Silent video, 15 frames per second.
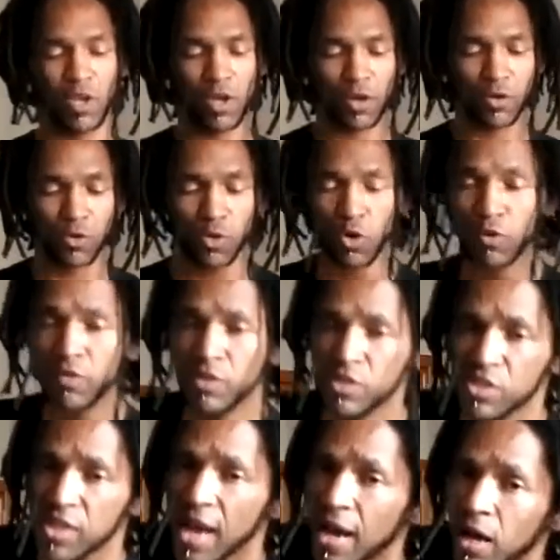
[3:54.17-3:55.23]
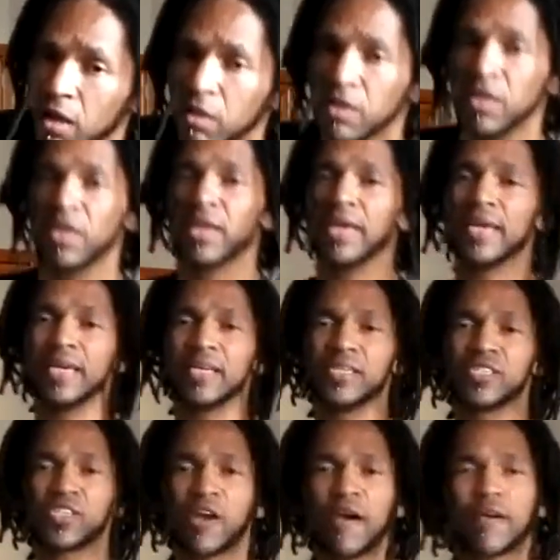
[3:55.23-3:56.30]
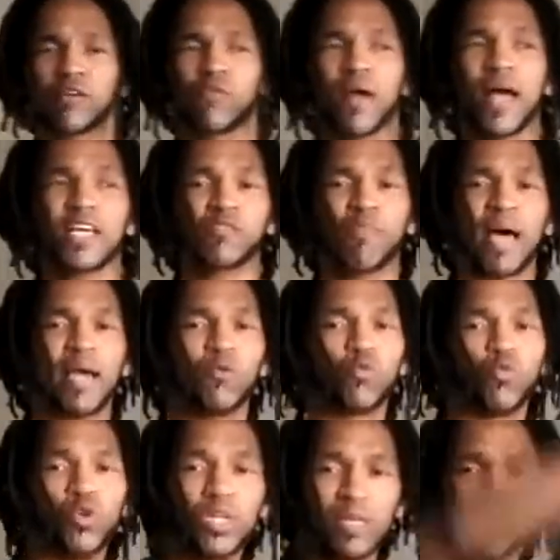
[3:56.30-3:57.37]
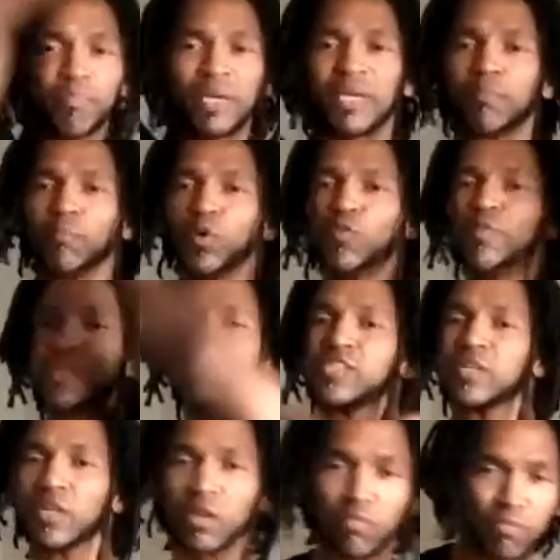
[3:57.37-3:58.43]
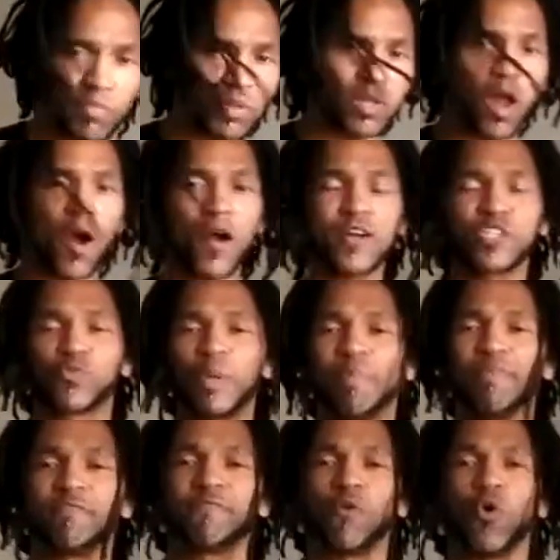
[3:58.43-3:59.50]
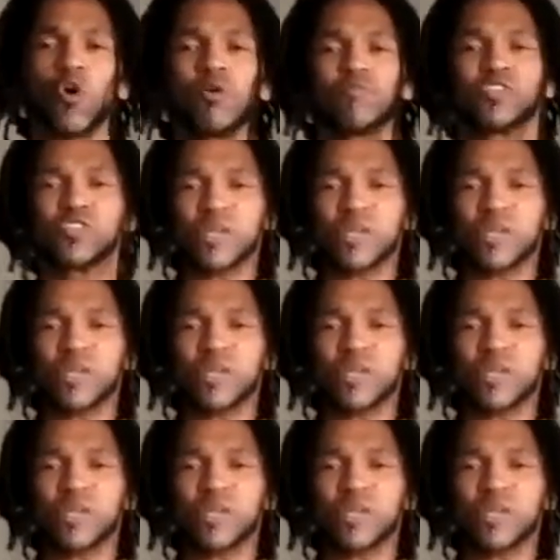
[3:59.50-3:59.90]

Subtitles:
Northern style is characterized by really big movements and large sweeping forms,